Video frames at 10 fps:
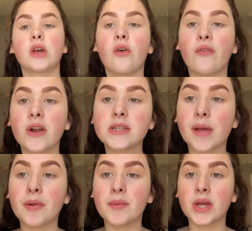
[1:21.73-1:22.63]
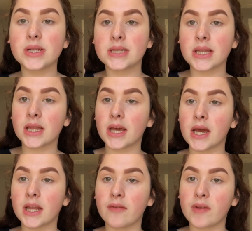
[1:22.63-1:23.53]
So first I'm going to be using the
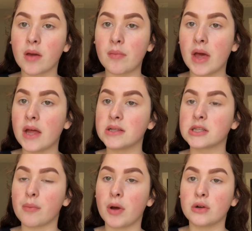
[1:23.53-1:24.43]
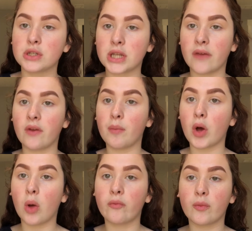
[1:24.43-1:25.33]
Nivea Men's Post Shaving
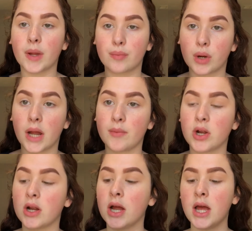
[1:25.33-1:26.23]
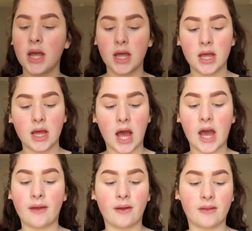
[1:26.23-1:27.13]
Balm for my primer.
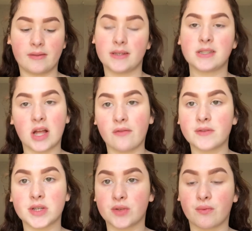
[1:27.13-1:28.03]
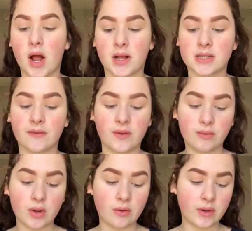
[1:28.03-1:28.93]
This stuff just rocks. If
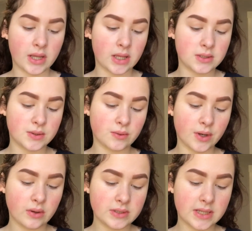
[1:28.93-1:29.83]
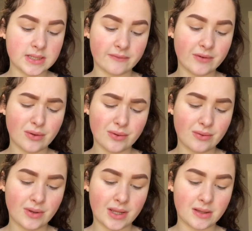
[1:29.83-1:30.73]
you know who Nikki Tutorials is, if you don't know
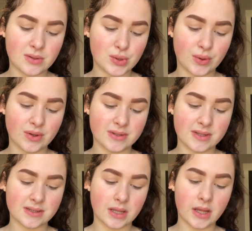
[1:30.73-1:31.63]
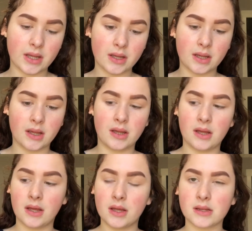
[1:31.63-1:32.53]
who Nikki Tutorials is, like,
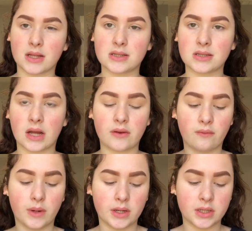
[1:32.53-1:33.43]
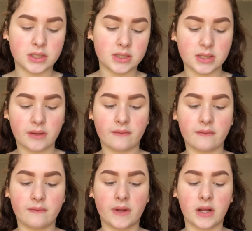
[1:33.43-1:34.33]
that's kind of weird because she's like
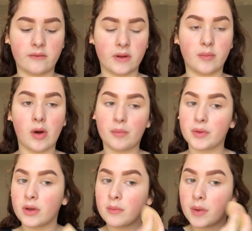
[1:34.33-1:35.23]
very, very popular.